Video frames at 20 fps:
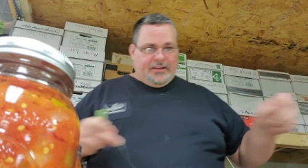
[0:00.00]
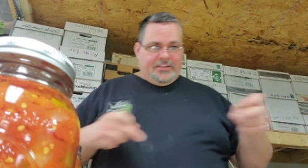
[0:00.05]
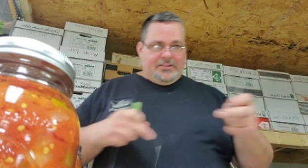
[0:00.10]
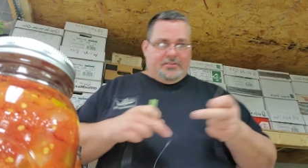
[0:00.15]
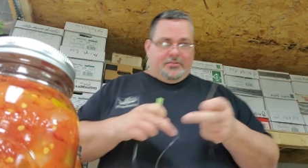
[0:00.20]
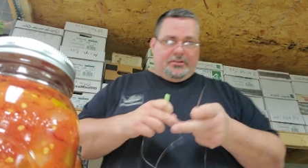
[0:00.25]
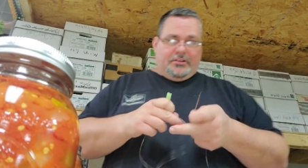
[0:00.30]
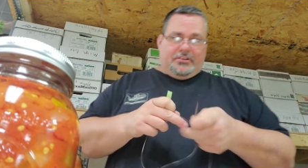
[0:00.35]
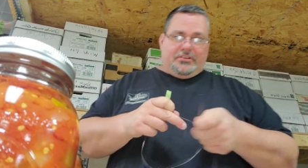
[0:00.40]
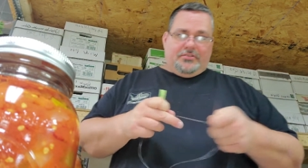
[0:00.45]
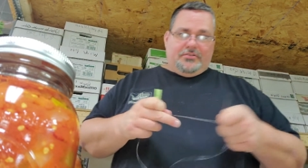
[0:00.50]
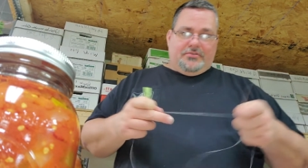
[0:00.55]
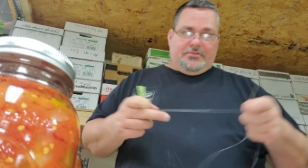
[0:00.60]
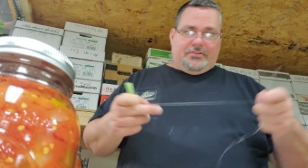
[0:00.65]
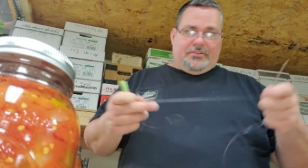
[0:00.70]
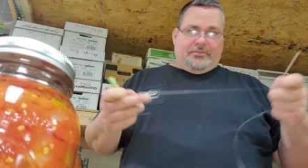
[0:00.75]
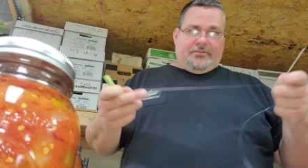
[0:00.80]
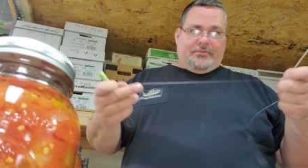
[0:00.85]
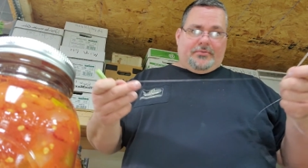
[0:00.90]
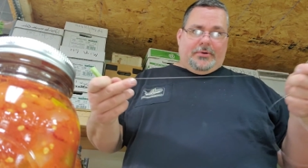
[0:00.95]
you can use
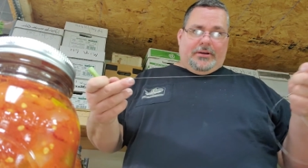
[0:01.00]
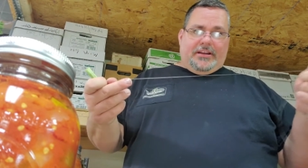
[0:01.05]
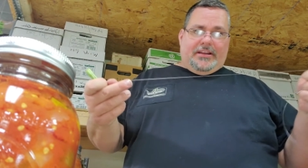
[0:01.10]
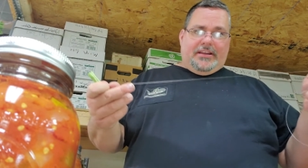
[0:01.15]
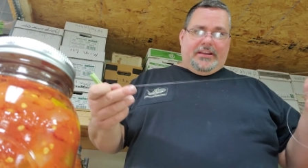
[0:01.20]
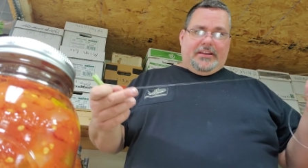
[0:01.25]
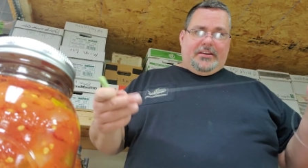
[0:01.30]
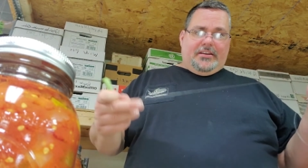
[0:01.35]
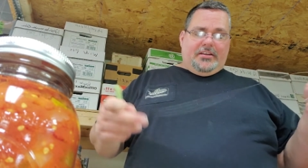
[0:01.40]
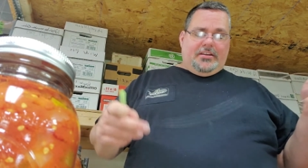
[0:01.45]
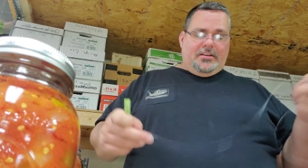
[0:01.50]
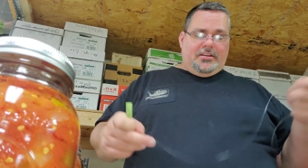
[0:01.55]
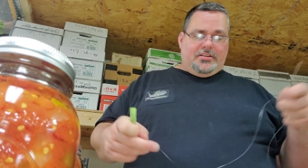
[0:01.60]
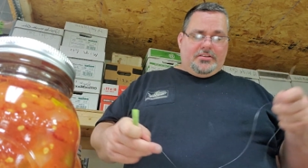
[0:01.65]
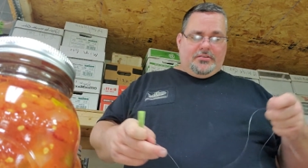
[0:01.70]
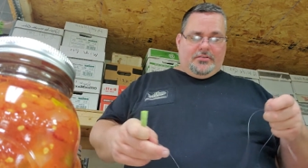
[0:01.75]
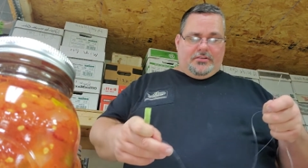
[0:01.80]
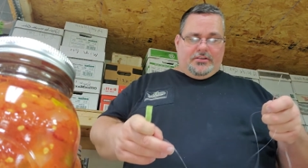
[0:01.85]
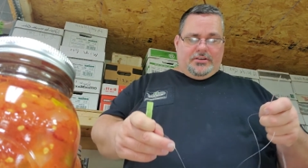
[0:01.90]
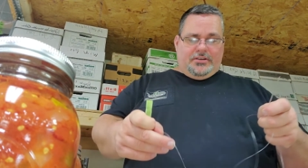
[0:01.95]
a thread.
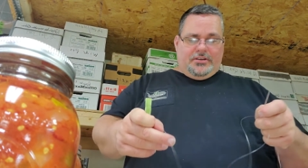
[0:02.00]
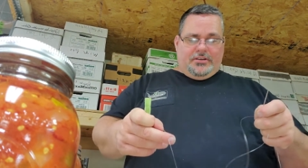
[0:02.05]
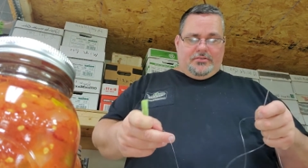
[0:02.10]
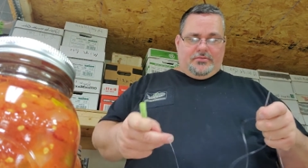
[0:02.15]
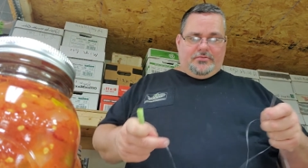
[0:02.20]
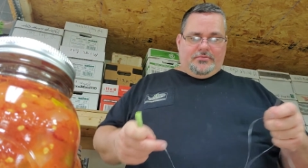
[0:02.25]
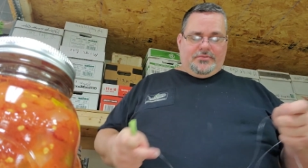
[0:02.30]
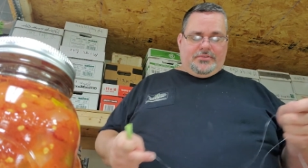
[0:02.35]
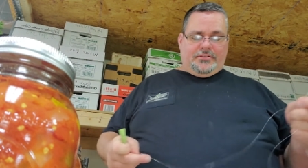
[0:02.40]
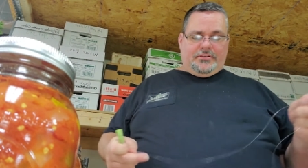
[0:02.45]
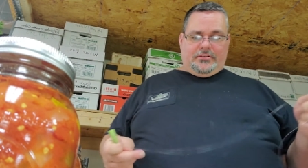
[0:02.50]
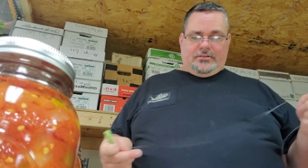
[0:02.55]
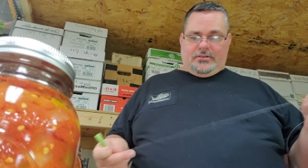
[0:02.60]
You can use